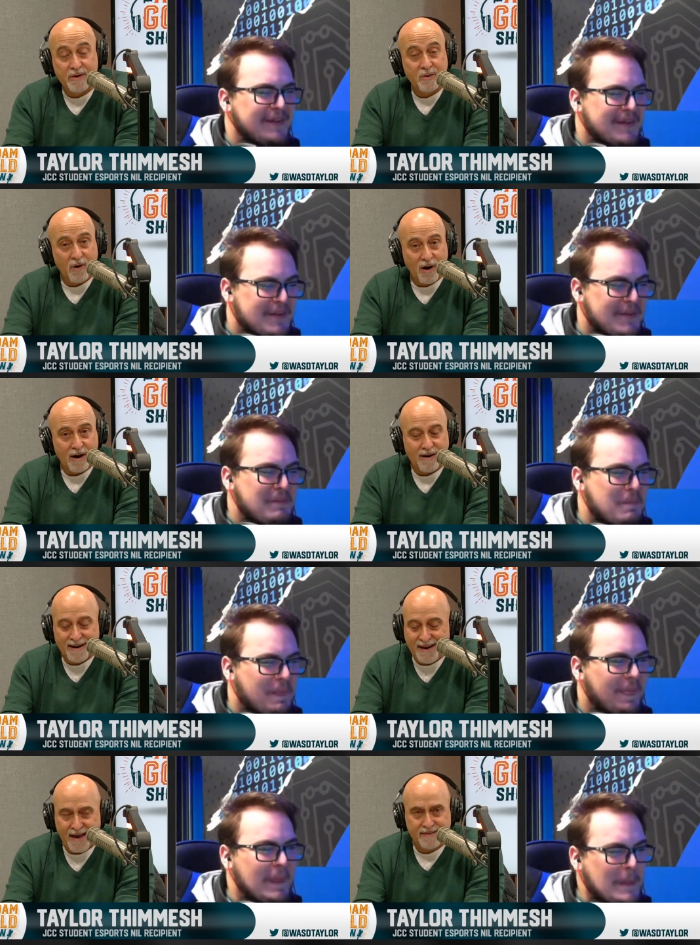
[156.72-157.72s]
Speaker 1: are an
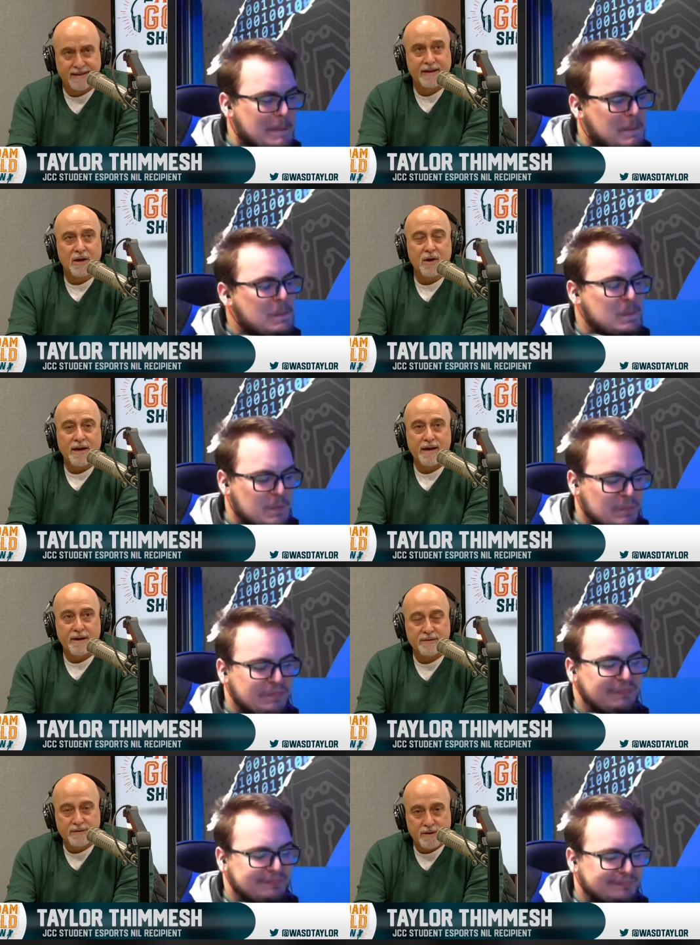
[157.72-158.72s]
athlete. Uh,
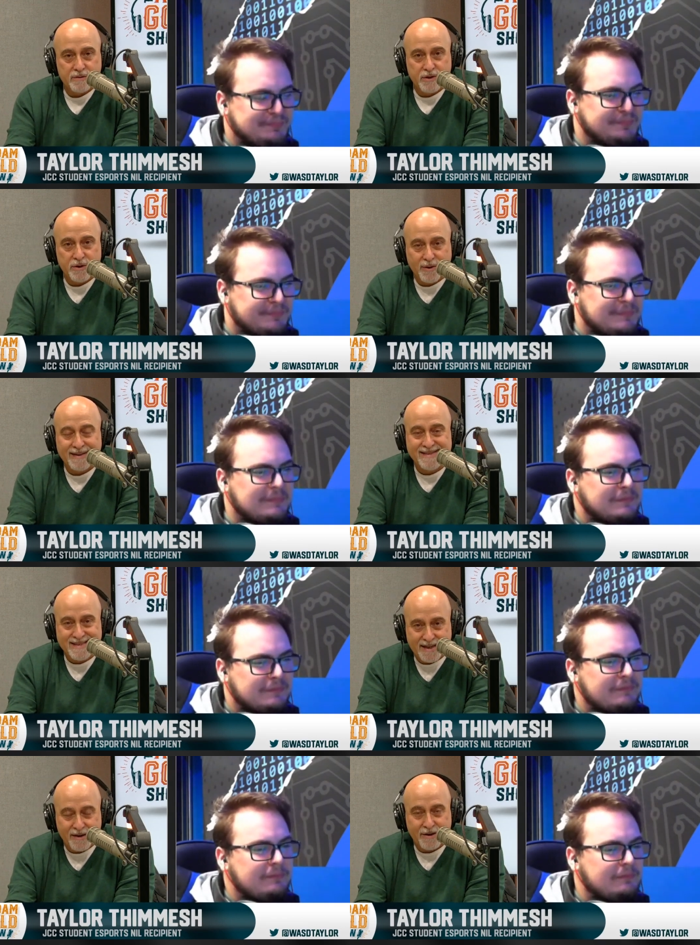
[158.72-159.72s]
do you consider
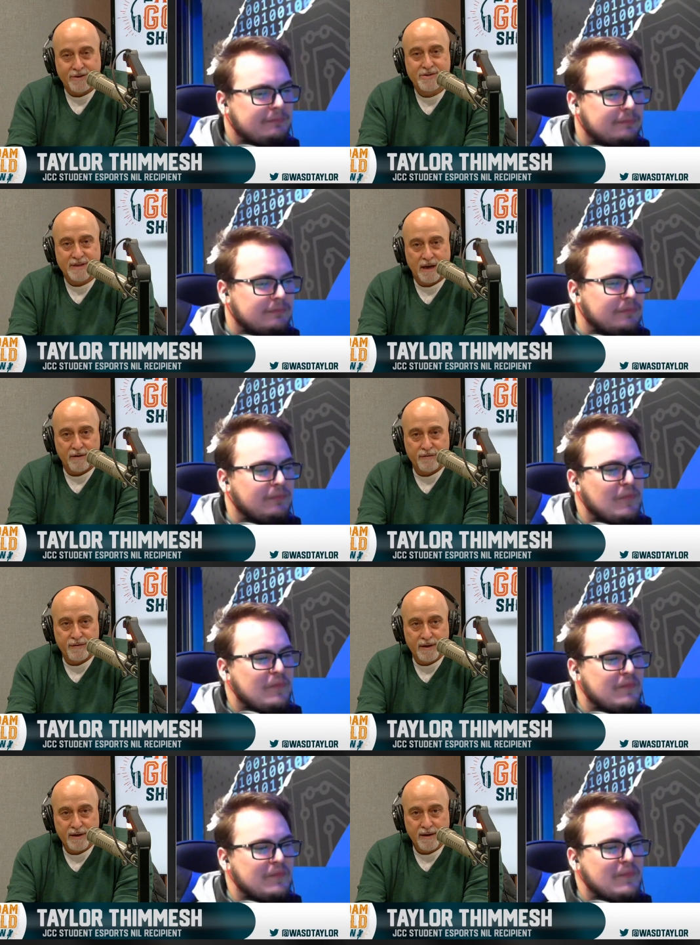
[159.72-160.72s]
yourself
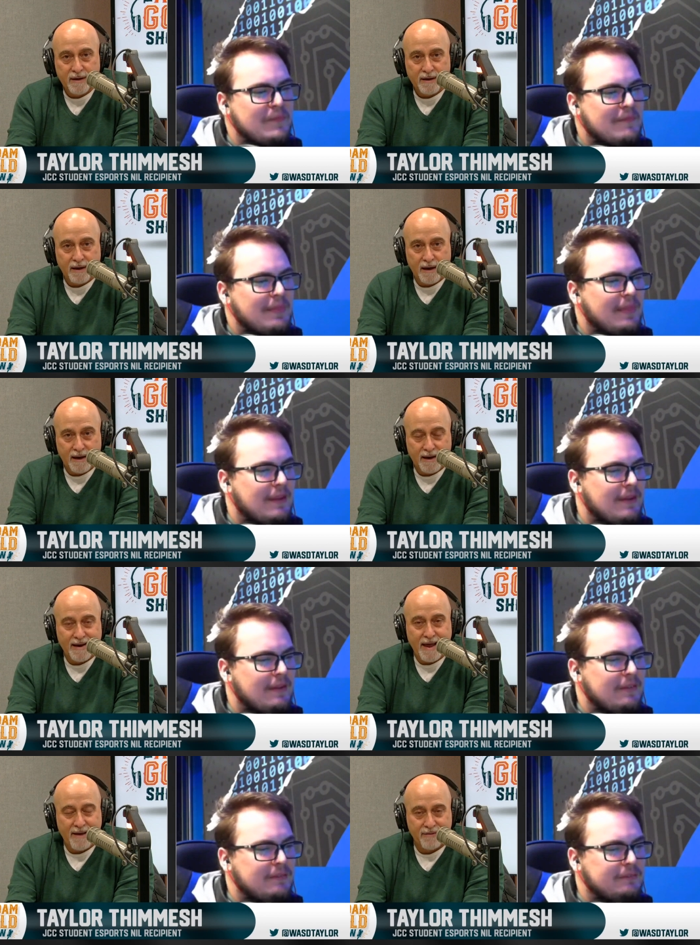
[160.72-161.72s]
an
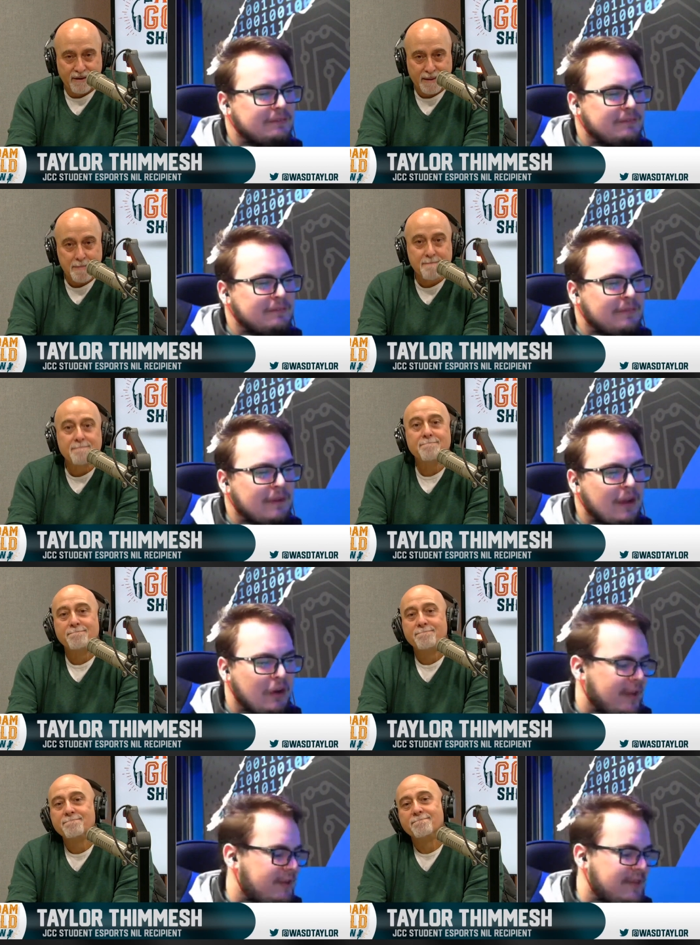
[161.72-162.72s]
athlete?
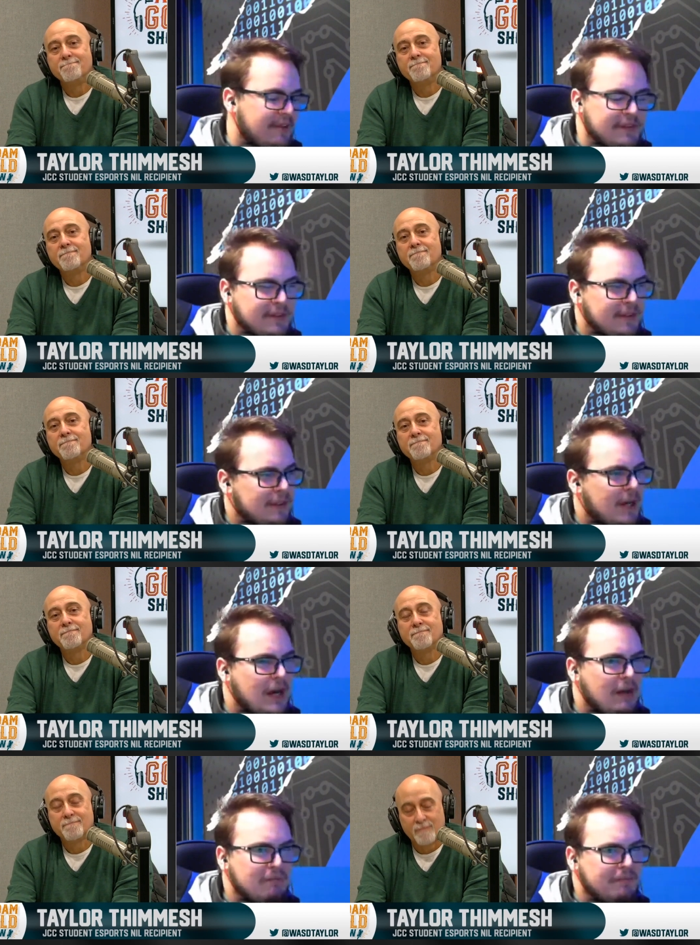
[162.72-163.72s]
Speaker 2: Oh yeah, definitely.
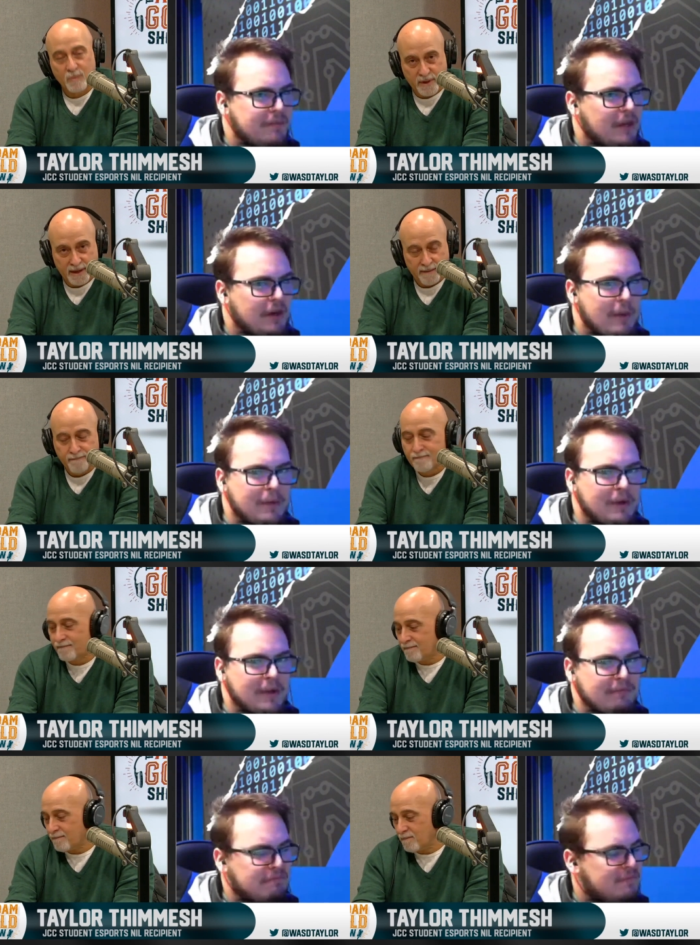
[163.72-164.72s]
Okay. Um, you know, I
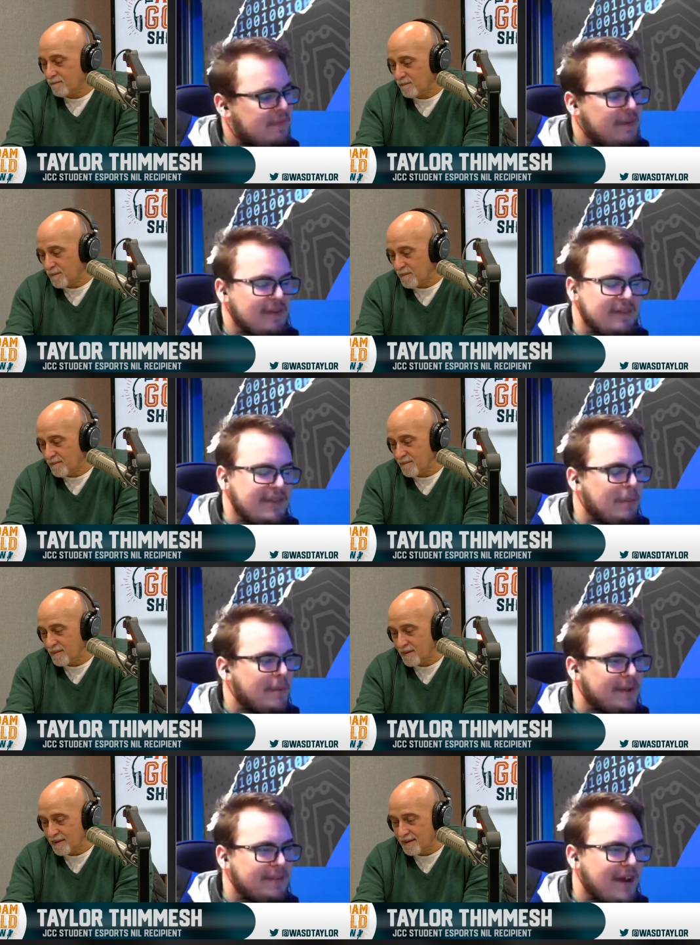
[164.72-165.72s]
put in the
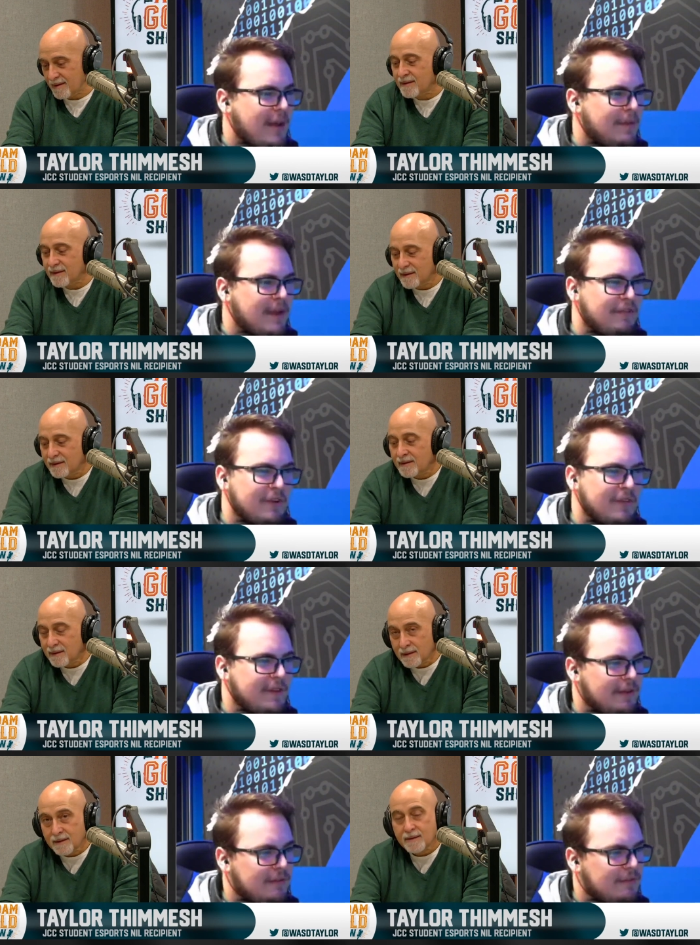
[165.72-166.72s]
same amount of time and
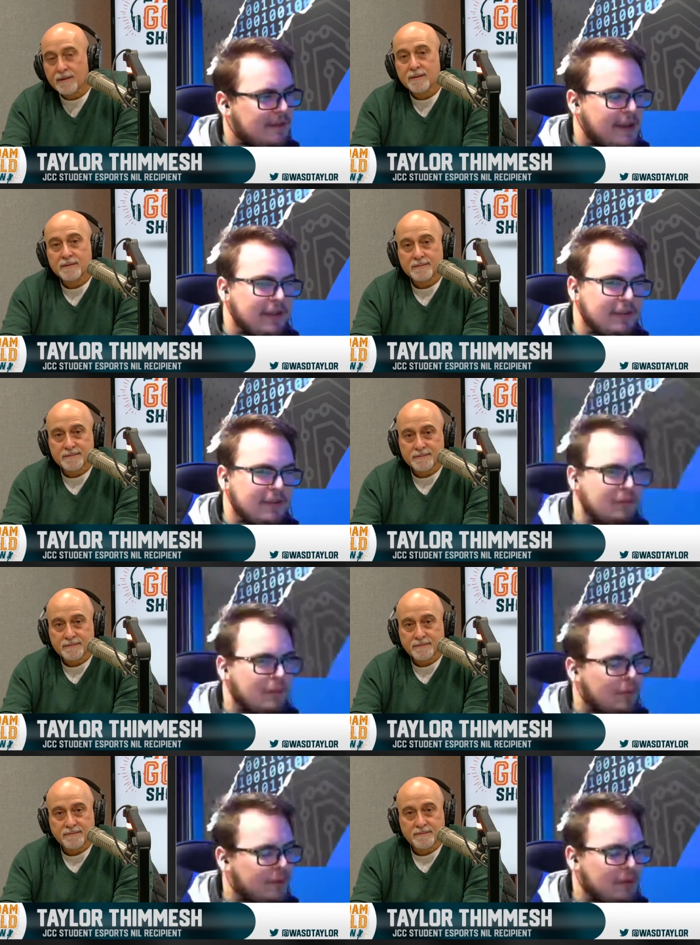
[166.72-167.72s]
effort that any other
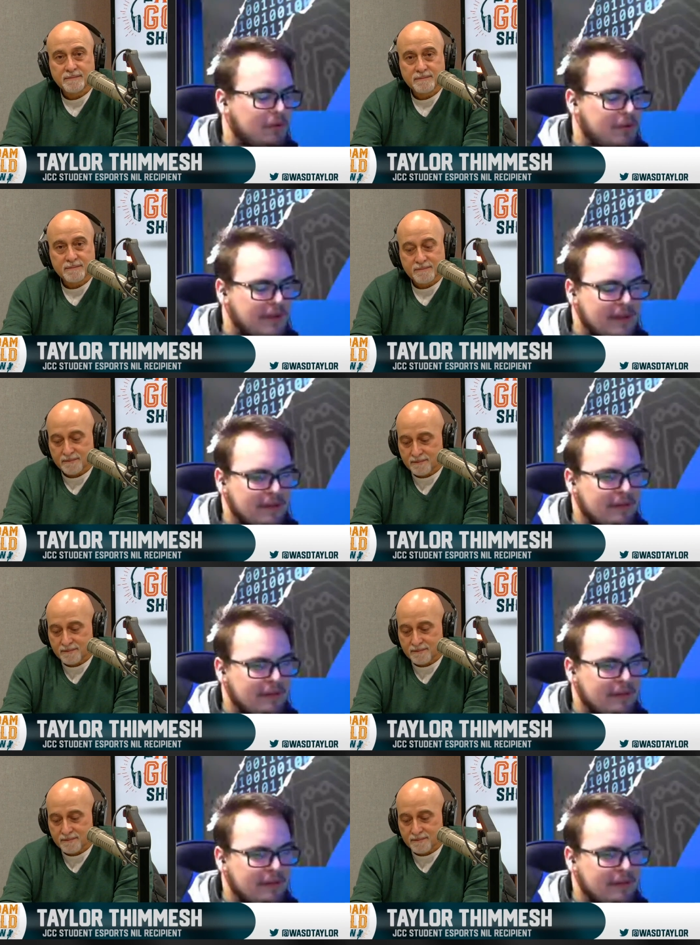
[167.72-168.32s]
sport would do,